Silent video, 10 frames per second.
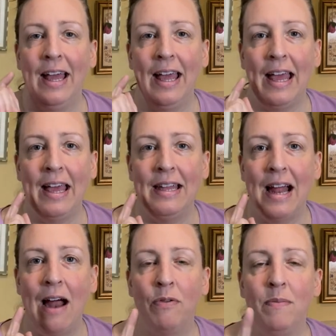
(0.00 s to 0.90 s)
And
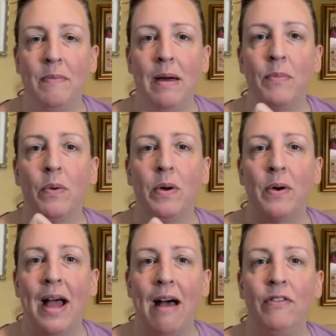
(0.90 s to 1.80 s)
I remember we were
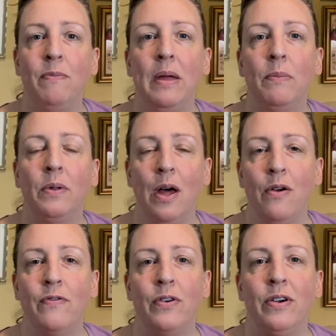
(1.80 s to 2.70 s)
having people
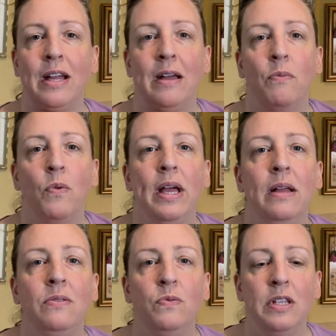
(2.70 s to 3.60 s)
over, and
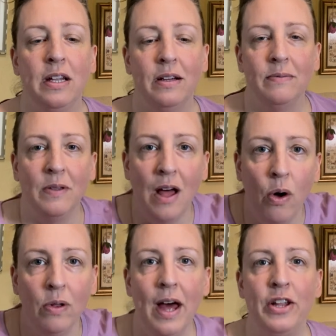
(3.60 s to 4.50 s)
we did a
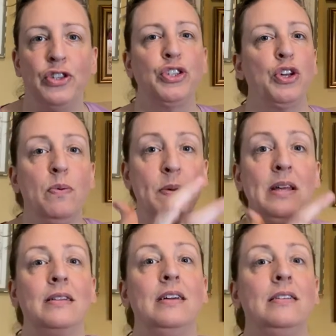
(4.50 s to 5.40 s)
whole lot of
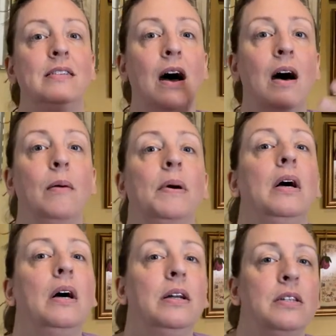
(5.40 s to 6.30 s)
scooping things up
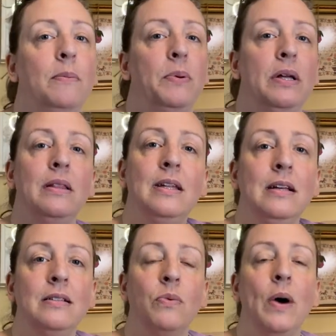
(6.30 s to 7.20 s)
to put
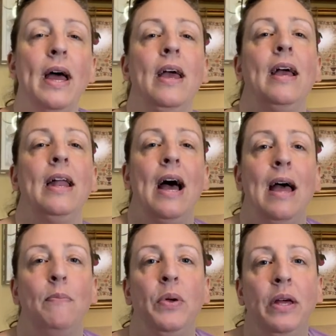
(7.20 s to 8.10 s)
things away, and I
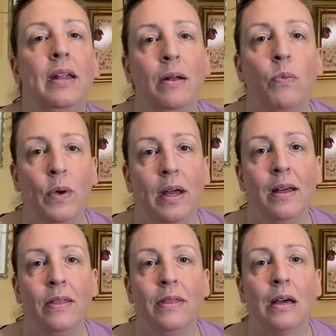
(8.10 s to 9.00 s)
have put it
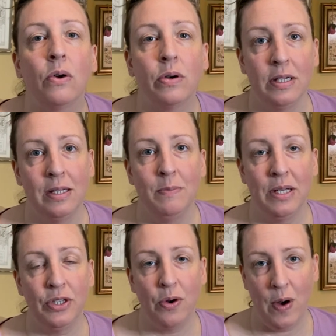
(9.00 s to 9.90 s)
with the
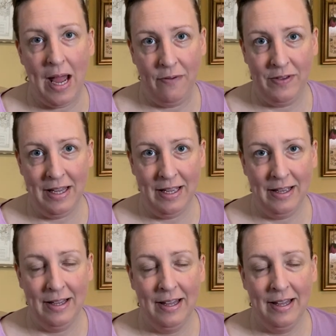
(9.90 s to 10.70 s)
Christmas crafting.